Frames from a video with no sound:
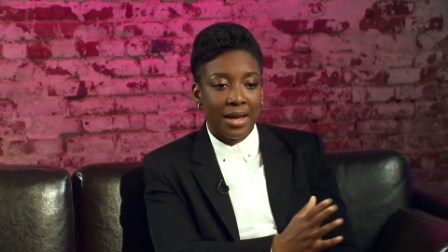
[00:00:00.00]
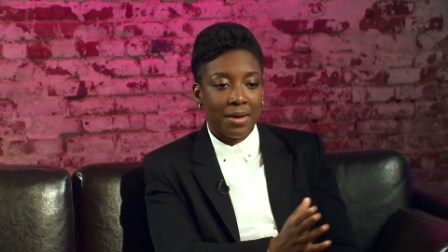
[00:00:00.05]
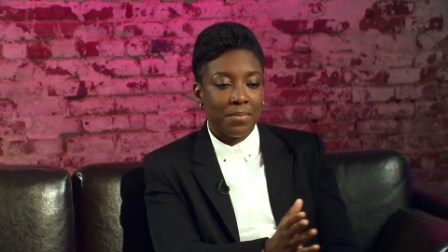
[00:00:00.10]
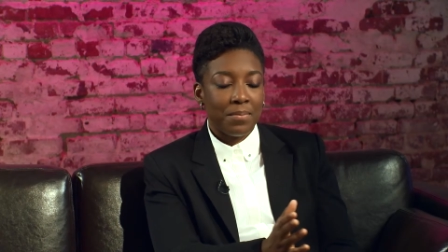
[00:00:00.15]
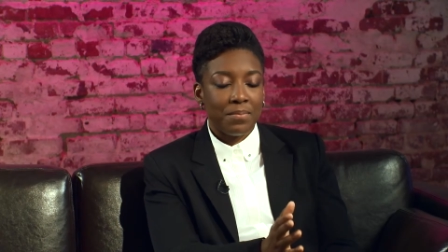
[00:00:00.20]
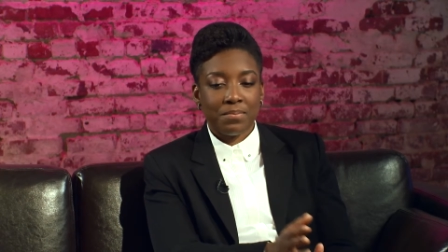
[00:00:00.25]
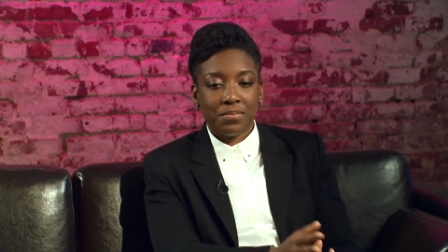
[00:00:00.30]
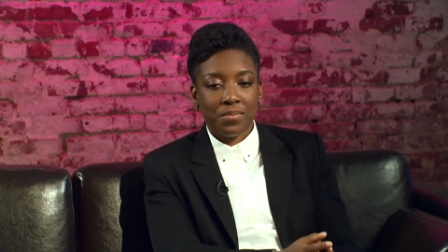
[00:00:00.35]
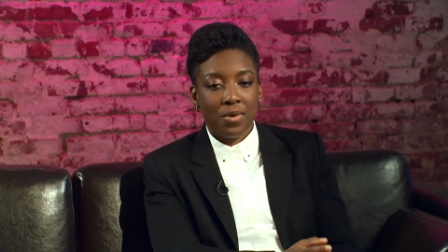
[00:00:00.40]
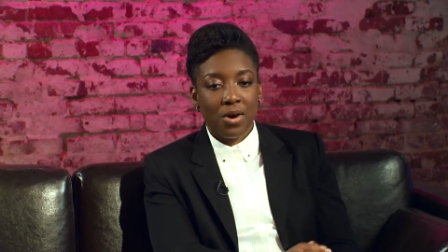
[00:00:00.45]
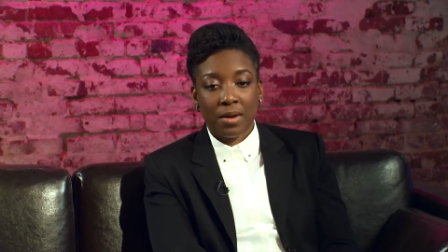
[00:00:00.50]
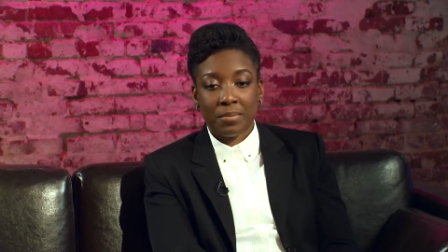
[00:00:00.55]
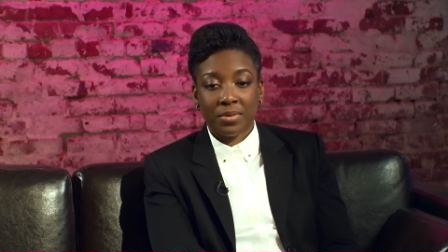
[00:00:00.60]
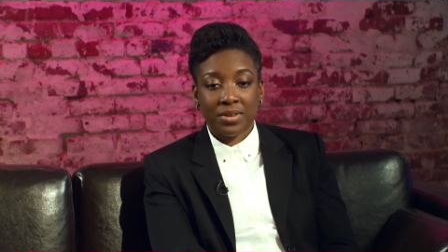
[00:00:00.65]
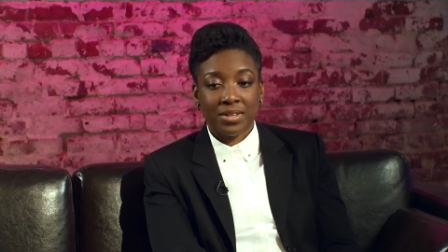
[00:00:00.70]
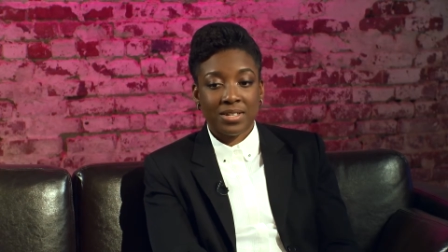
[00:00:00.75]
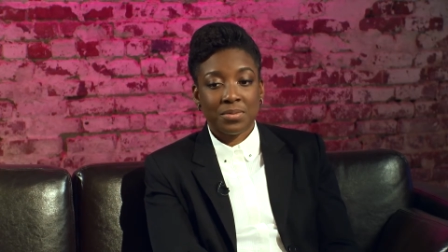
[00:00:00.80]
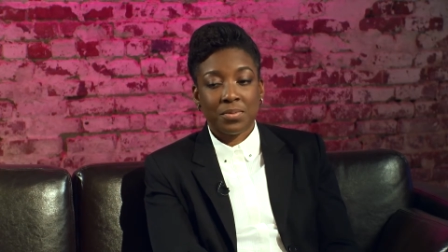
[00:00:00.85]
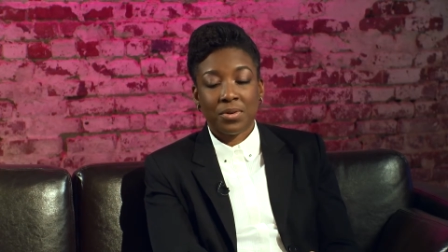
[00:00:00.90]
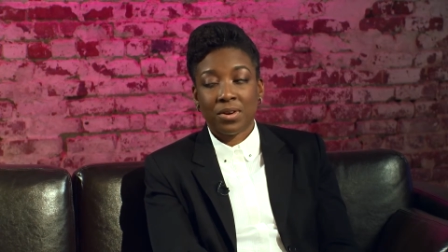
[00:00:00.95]
that part, but
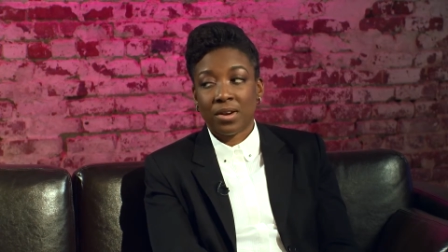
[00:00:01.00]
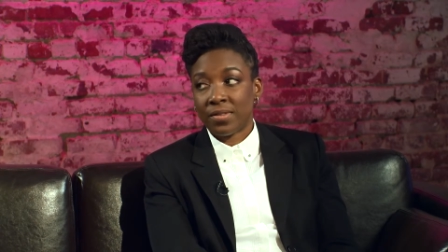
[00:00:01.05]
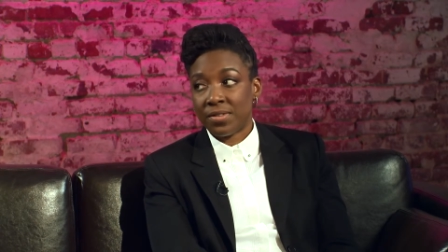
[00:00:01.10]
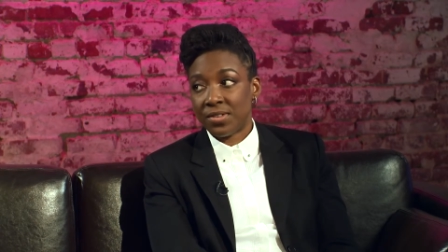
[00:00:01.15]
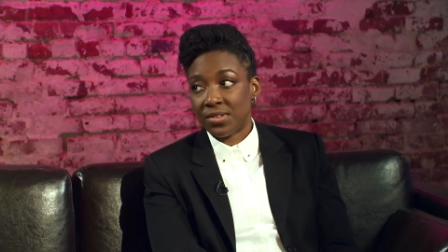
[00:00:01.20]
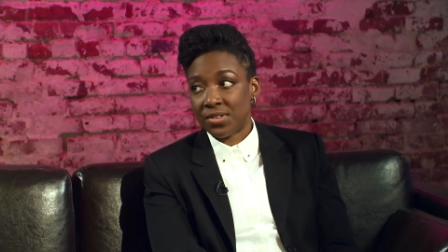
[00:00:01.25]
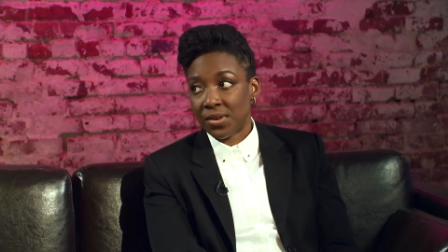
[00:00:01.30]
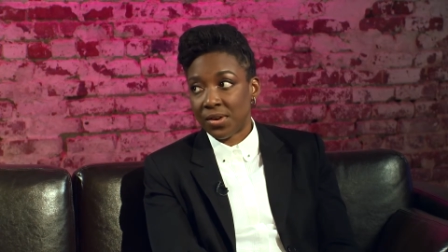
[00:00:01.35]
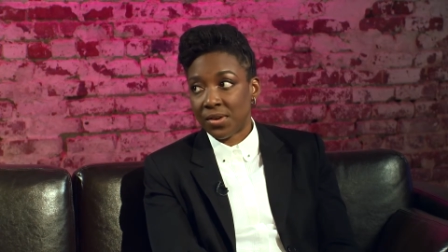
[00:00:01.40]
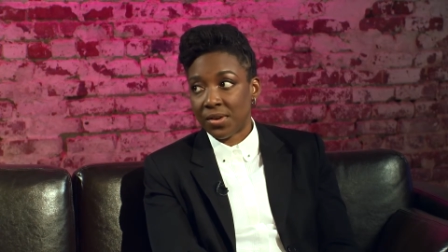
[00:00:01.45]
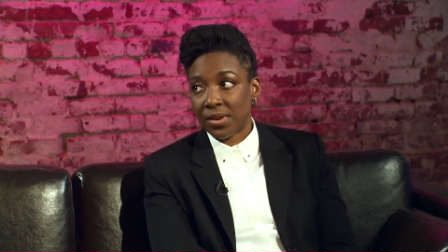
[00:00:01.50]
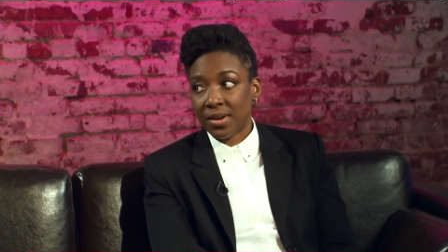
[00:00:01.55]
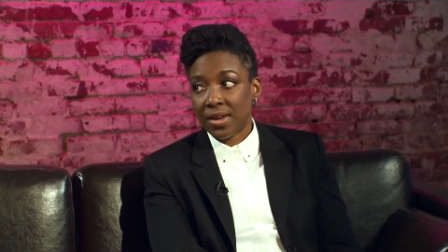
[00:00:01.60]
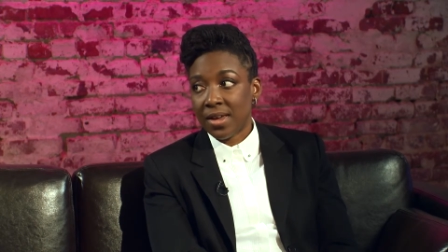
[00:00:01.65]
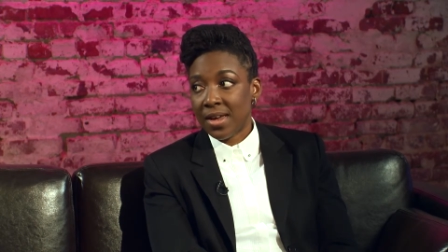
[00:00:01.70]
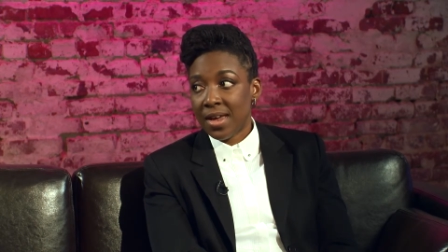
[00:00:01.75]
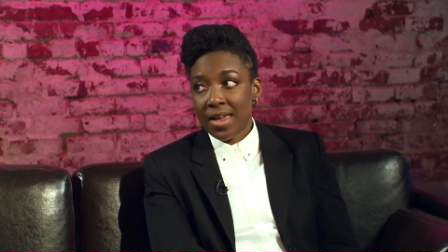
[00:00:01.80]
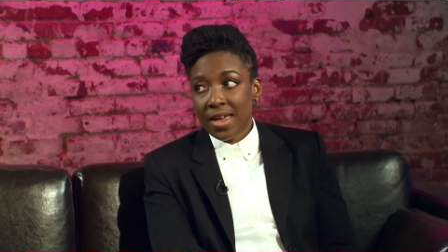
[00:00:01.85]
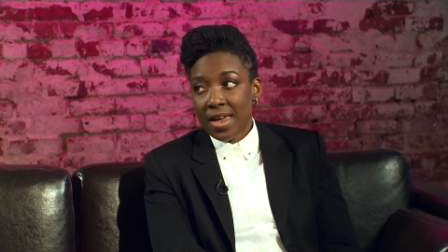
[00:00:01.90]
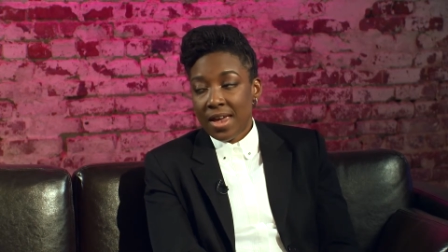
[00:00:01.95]
it's part of the journey,
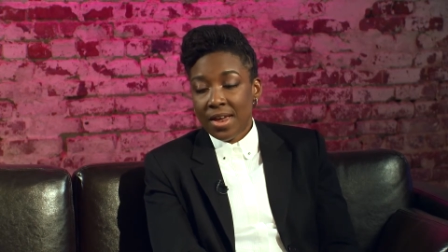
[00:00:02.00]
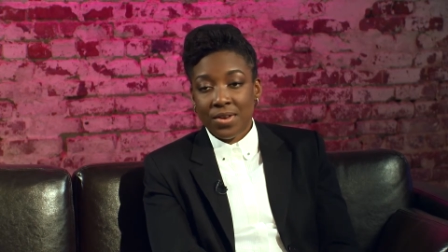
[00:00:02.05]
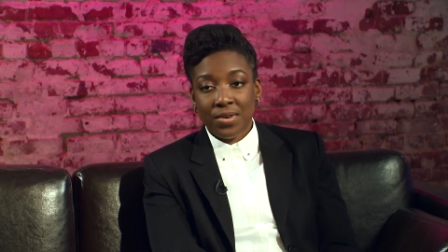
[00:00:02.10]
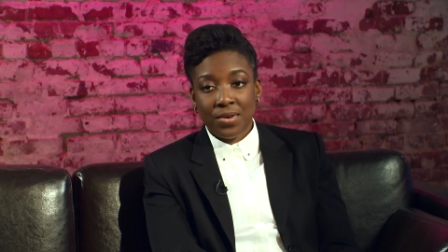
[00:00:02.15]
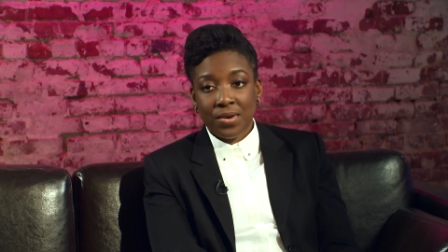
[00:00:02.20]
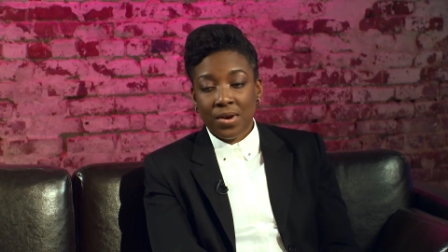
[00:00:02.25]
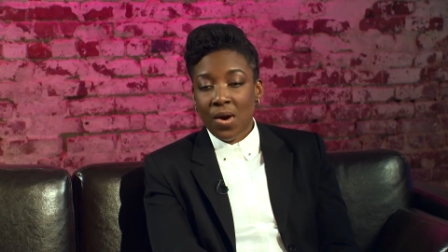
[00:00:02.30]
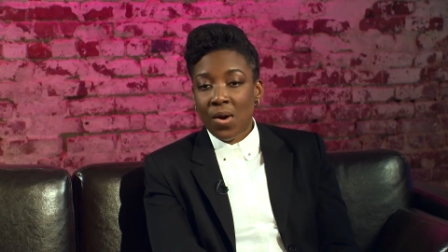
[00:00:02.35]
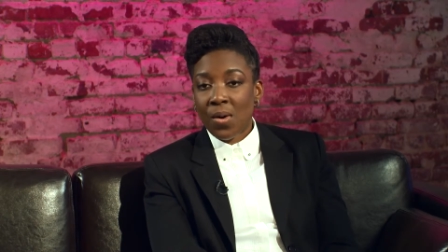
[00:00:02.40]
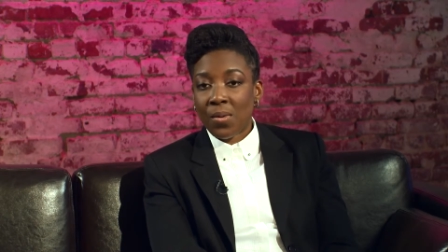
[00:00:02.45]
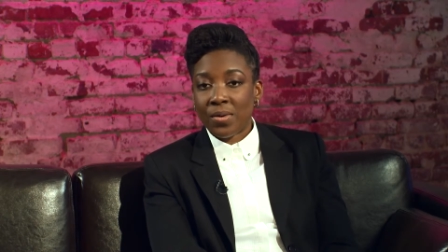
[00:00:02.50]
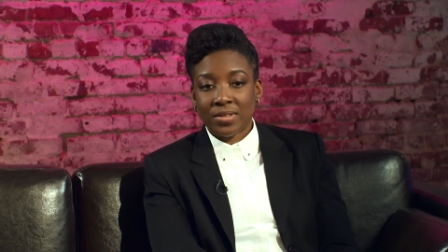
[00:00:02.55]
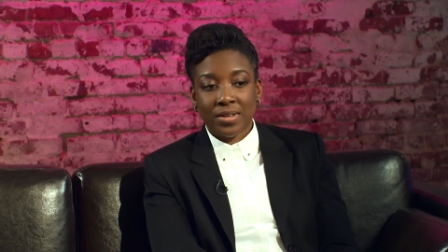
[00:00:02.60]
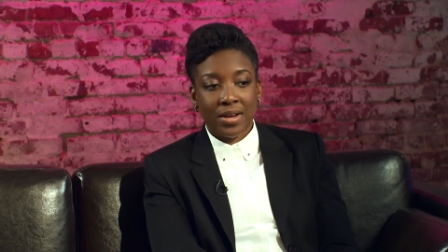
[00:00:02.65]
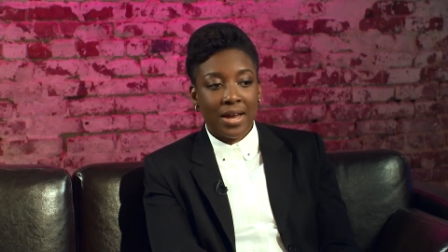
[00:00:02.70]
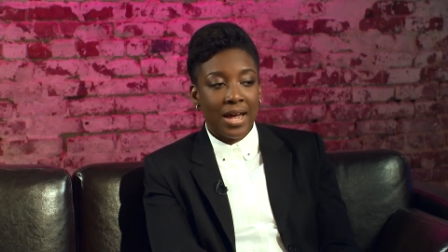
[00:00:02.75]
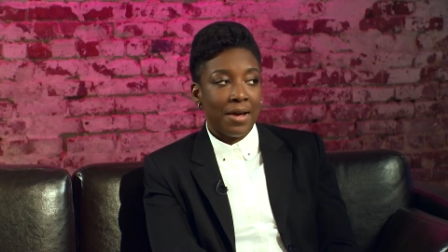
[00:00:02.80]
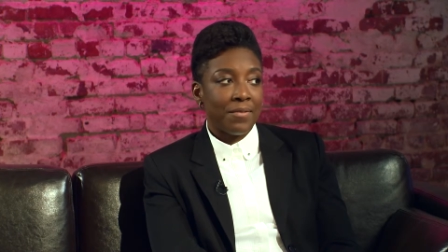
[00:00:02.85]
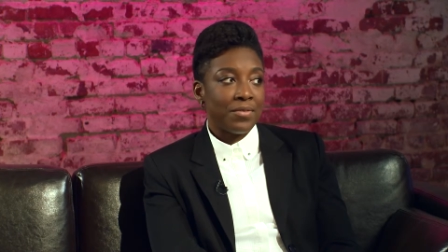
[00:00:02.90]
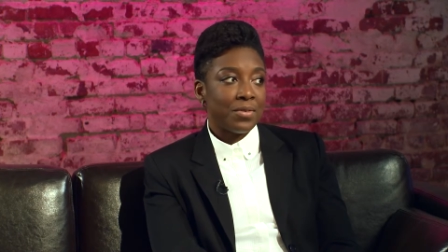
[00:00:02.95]
and you're always
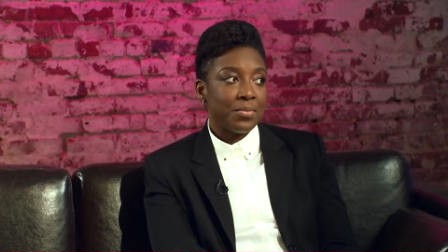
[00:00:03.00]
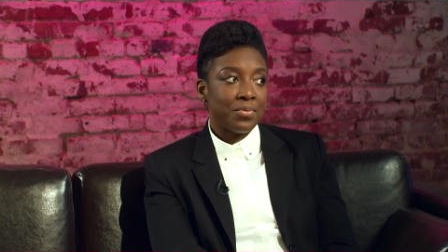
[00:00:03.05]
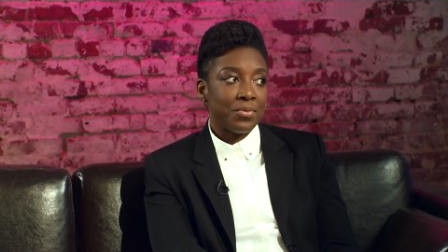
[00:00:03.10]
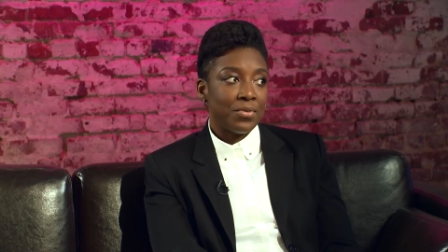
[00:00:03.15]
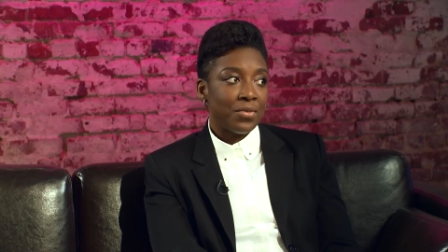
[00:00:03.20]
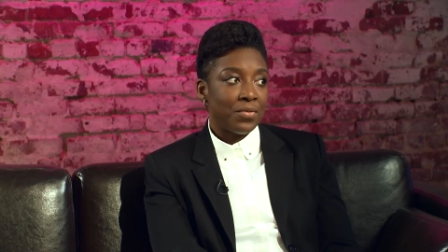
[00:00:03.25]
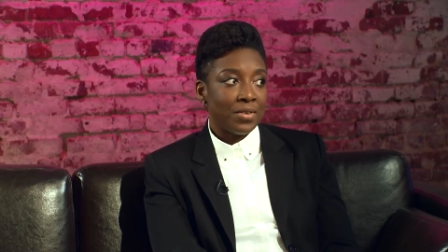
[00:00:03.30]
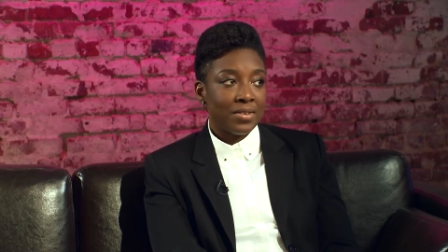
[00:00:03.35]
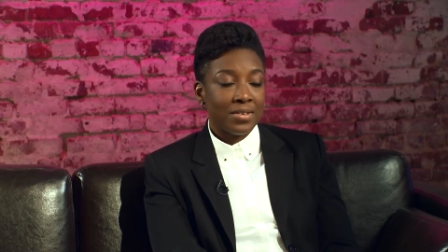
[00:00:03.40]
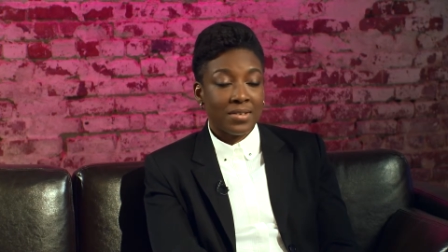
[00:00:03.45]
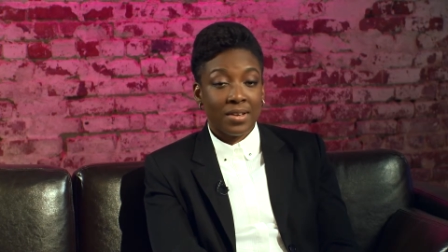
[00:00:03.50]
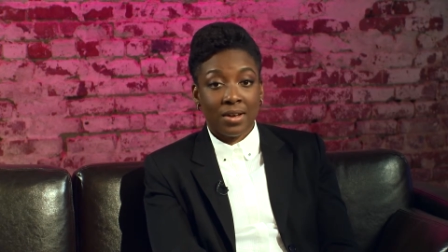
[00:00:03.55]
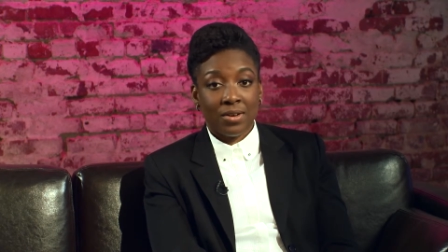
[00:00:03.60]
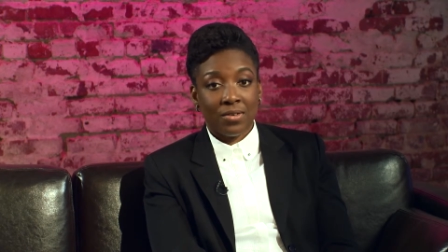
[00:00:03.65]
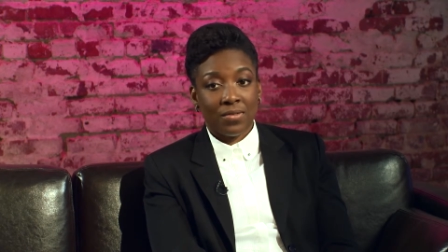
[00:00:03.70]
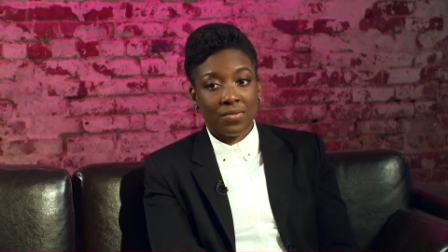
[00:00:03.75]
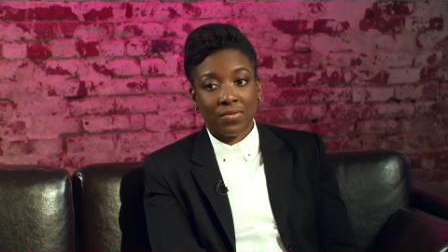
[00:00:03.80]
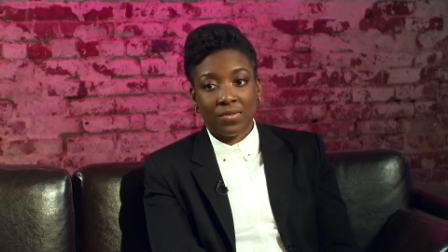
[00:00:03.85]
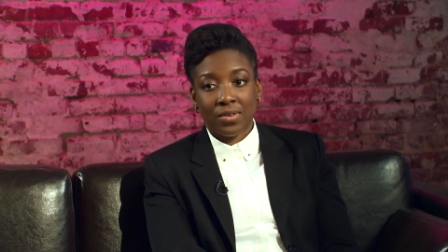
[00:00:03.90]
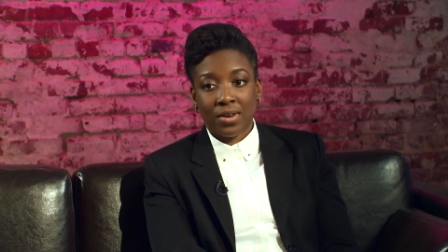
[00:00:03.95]
going to have to prove yourself.